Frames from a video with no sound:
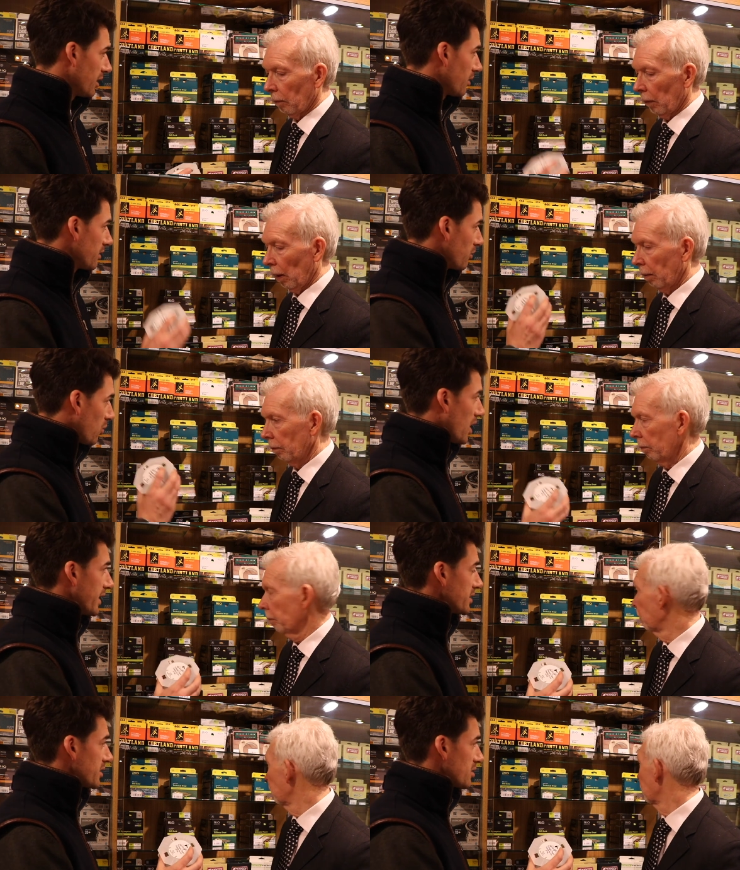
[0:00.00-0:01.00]
Speaker 1: in a
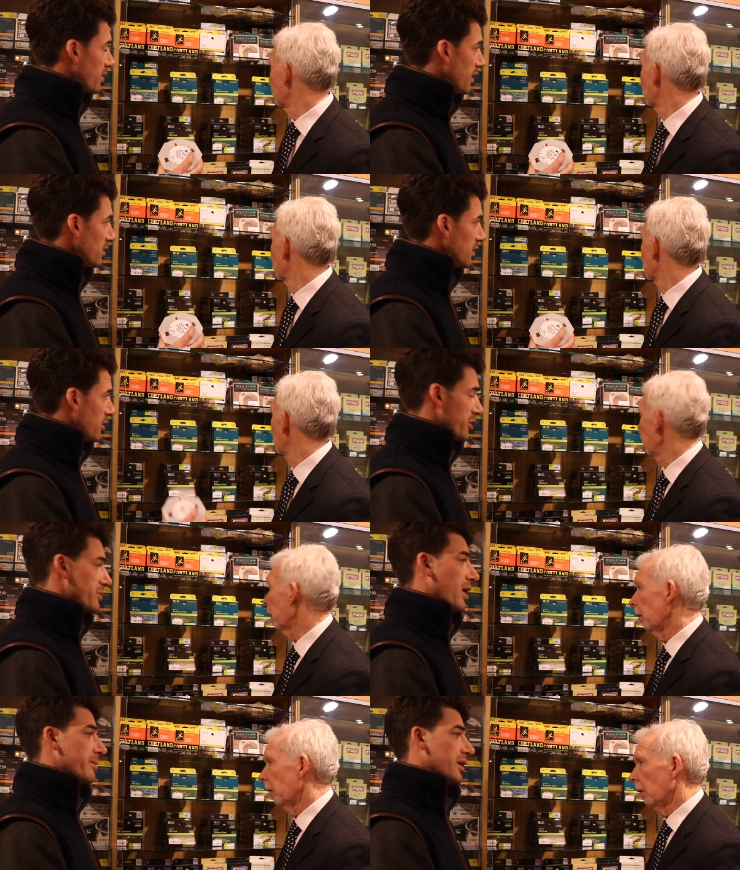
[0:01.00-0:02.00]
white as well, which
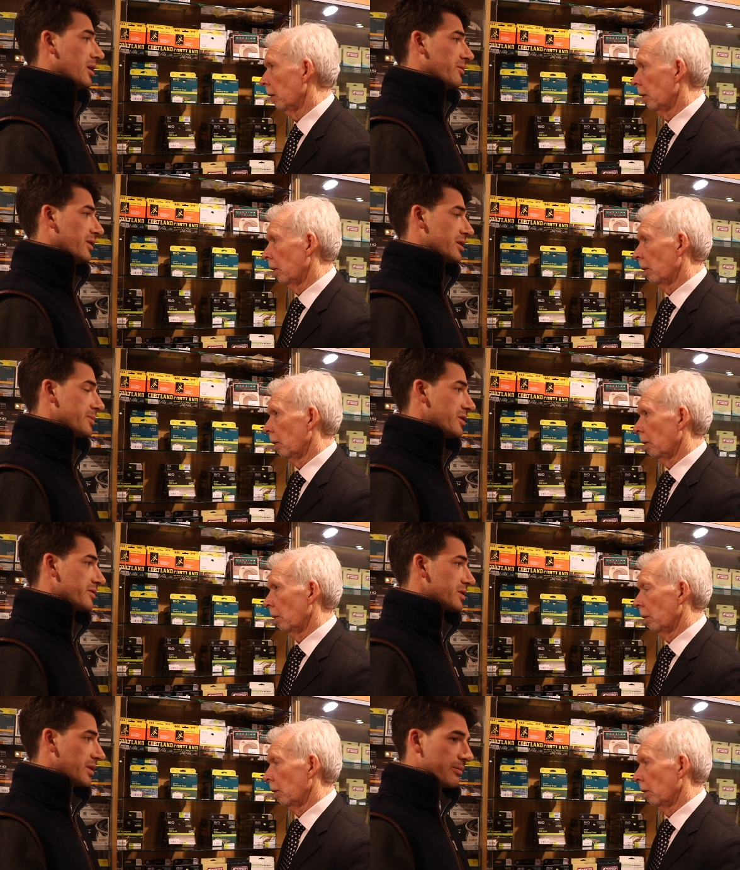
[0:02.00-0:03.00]
yeah. might be helpful, I suppose,
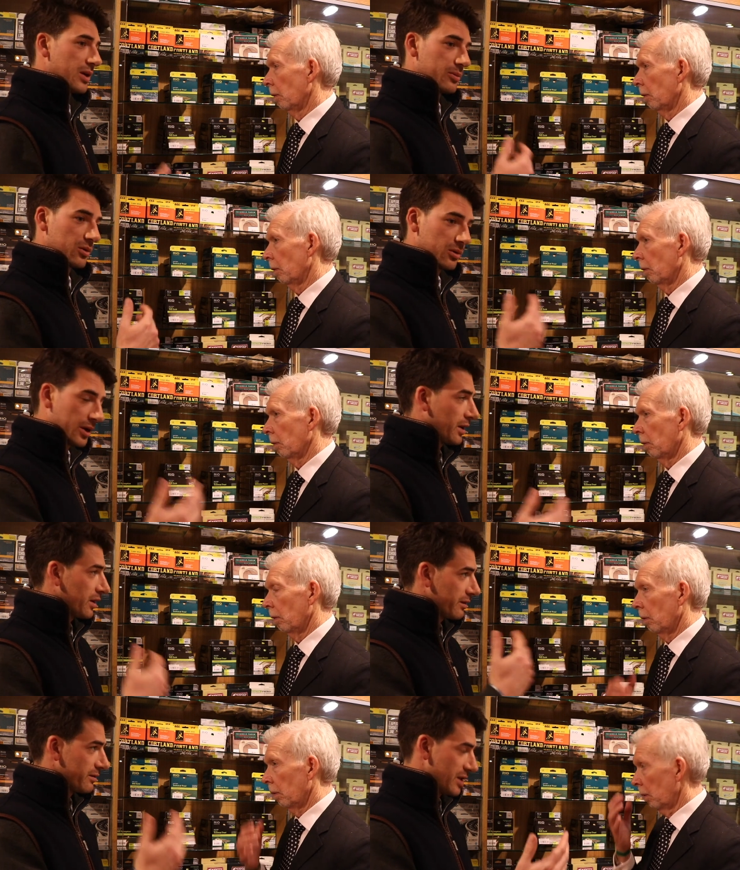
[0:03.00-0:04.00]
for some people,
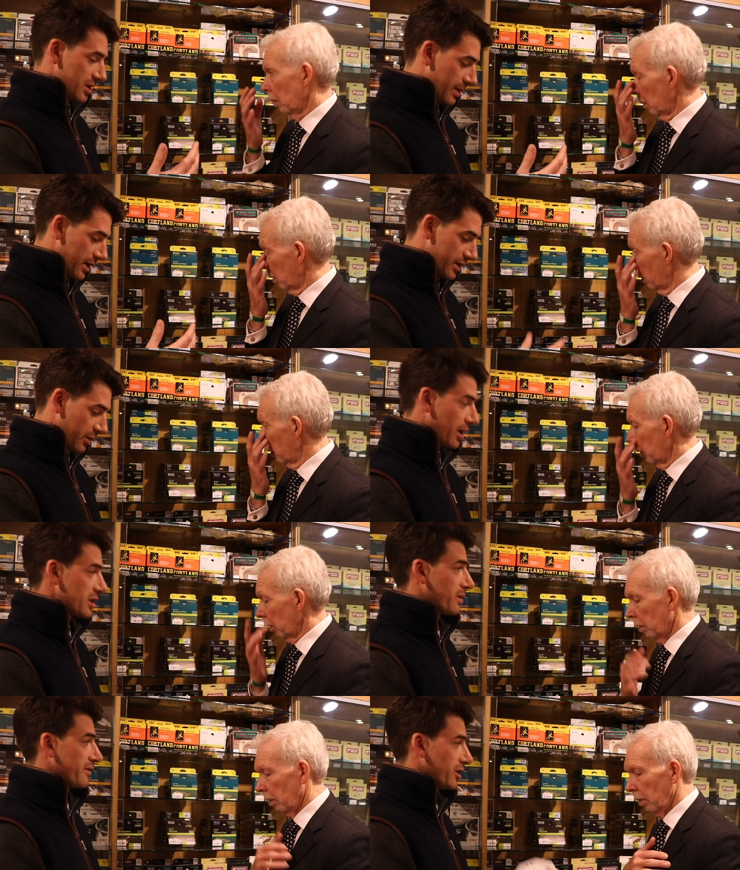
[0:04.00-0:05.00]
visibility
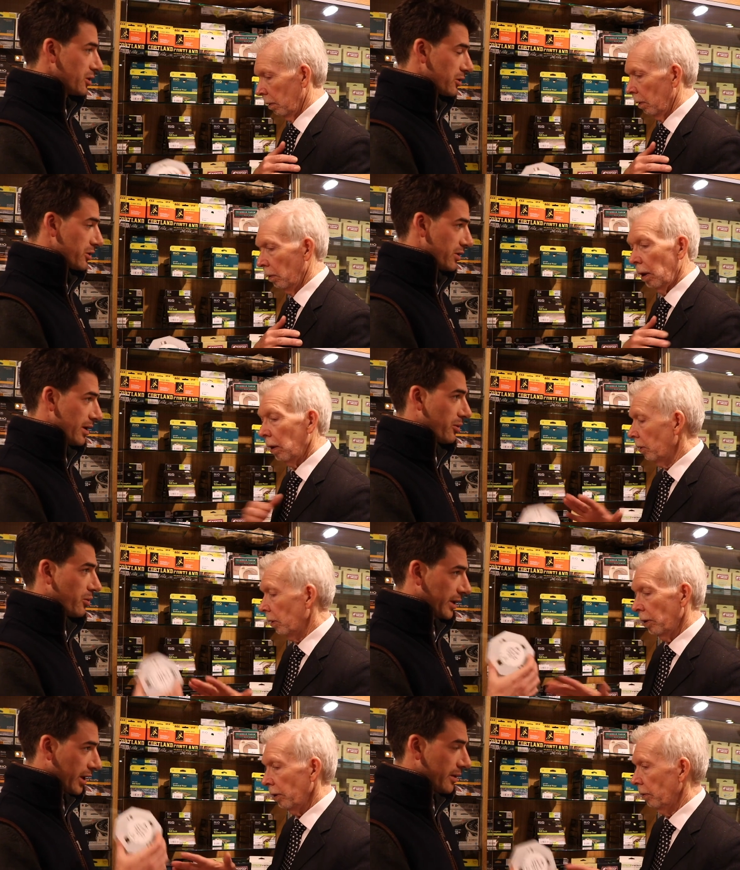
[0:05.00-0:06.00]
wise. But for your trip, no,
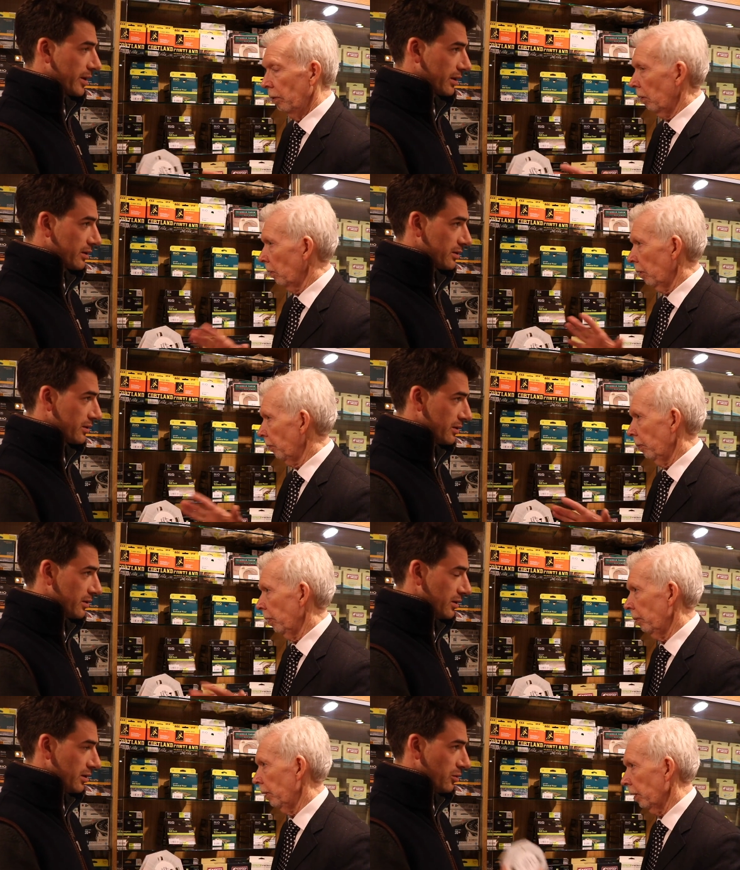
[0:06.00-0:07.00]
no, we're no, going. Not, not, for
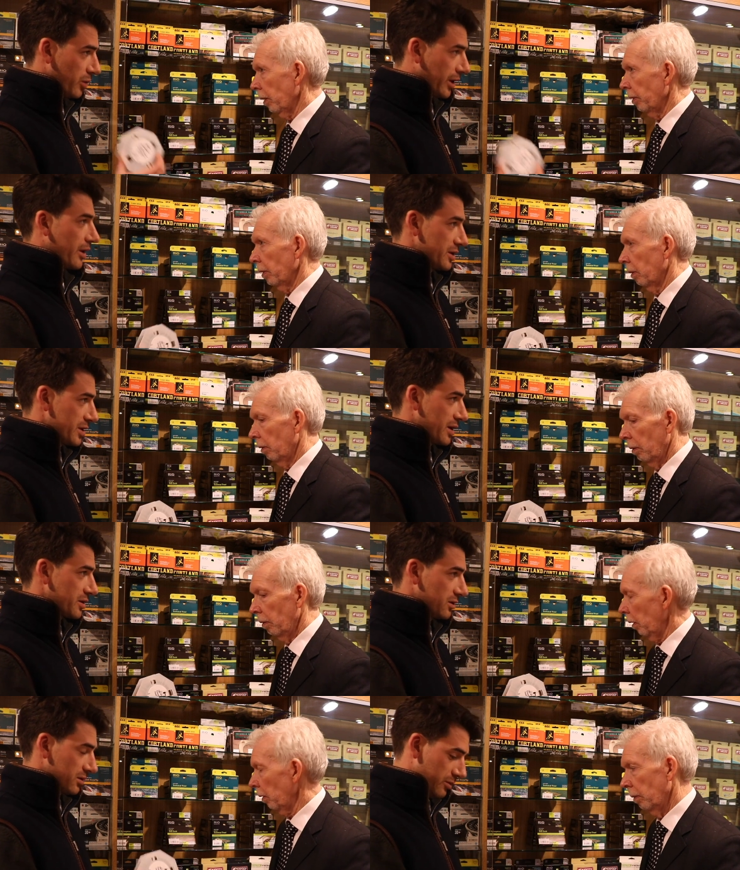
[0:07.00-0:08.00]
where we're going. We're going
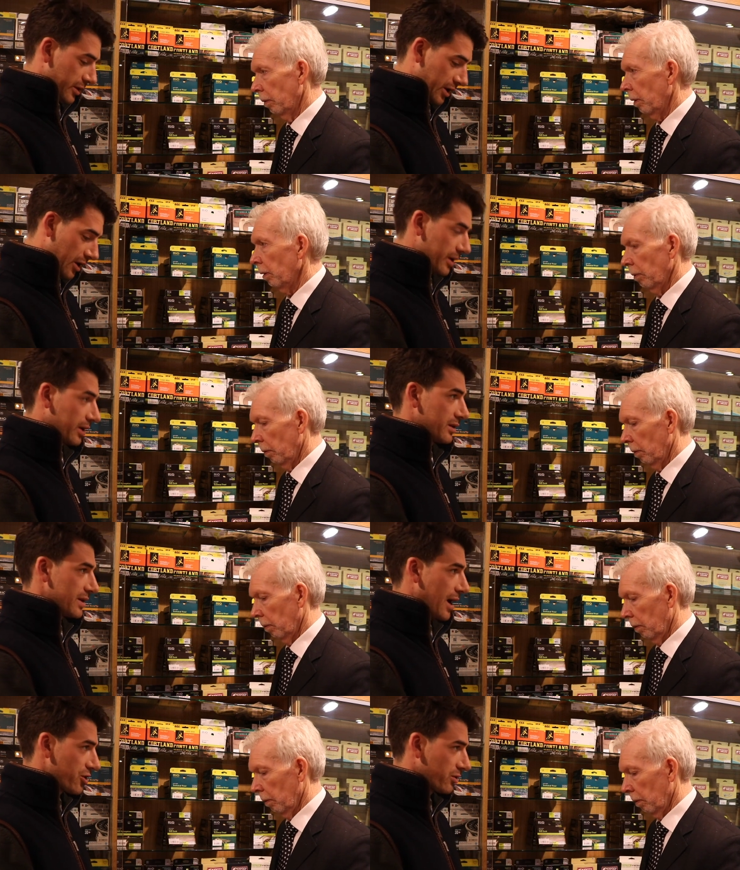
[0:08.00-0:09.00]
subtle. We're going
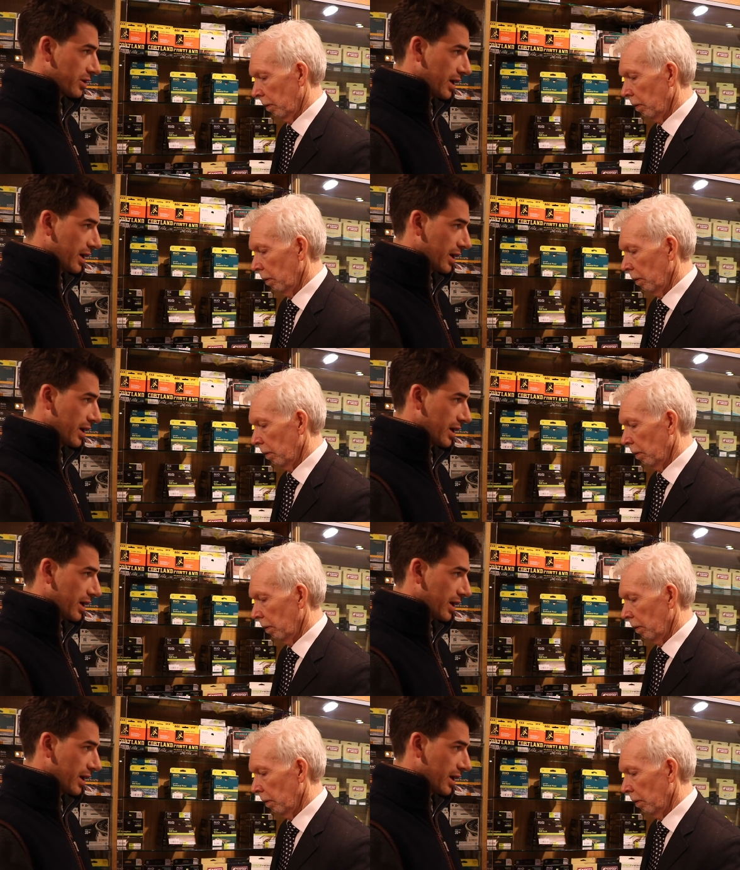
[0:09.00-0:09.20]
natural